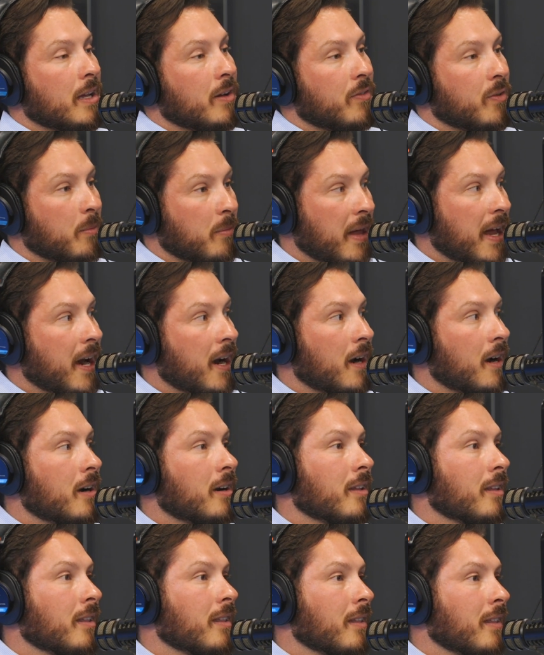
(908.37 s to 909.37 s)
From
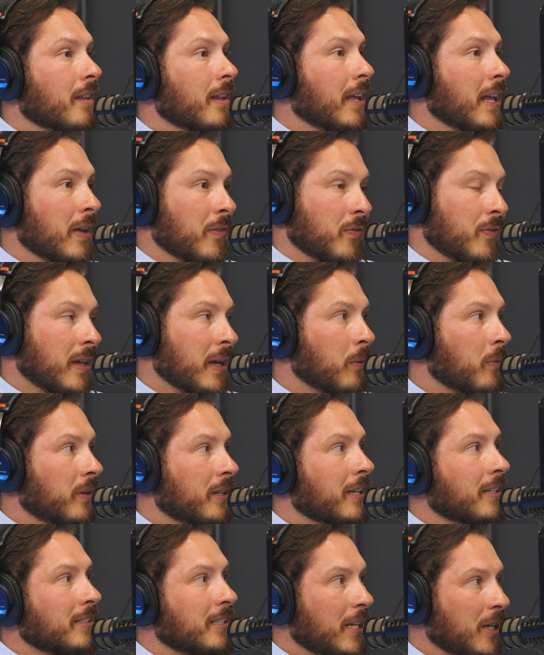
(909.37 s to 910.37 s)
there, if they
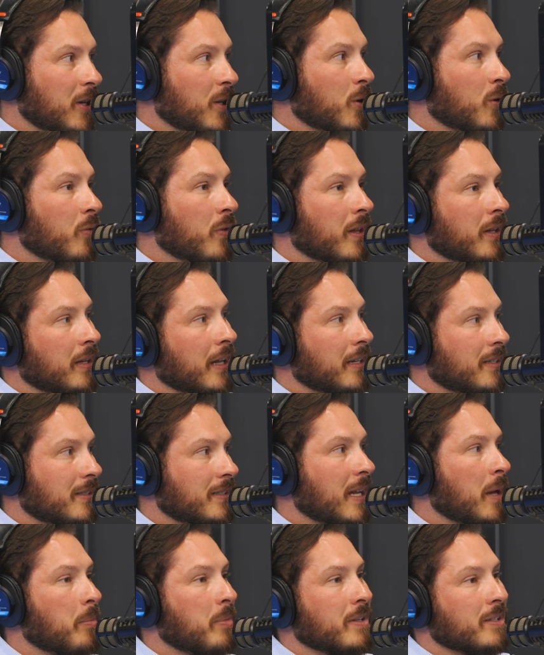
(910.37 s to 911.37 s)
continue, the next
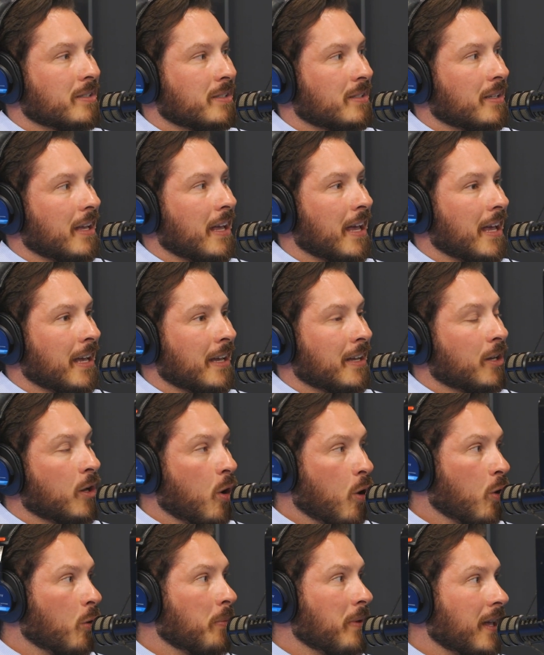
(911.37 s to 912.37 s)
step is the
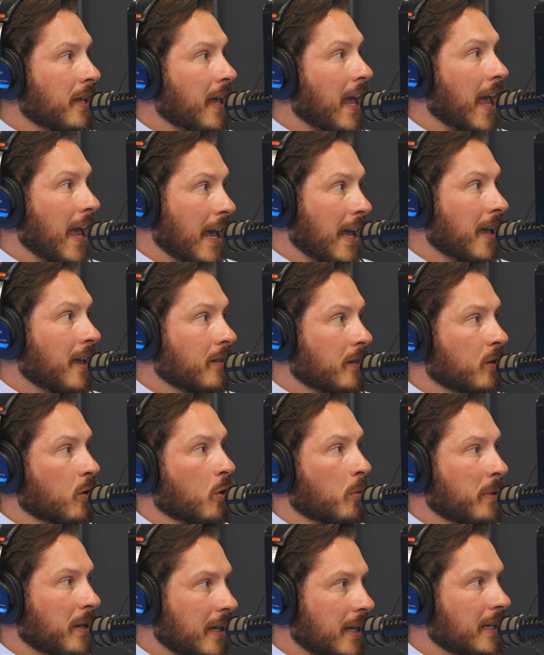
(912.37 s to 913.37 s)

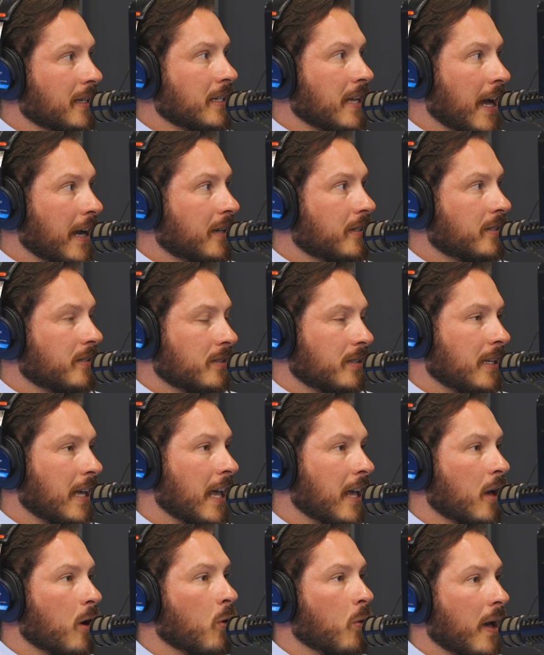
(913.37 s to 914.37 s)
Kolbe Index,
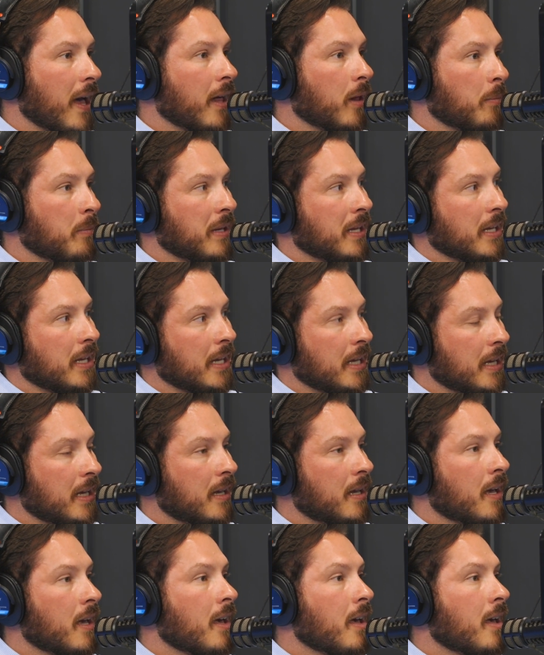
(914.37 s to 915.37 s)
KOLBE,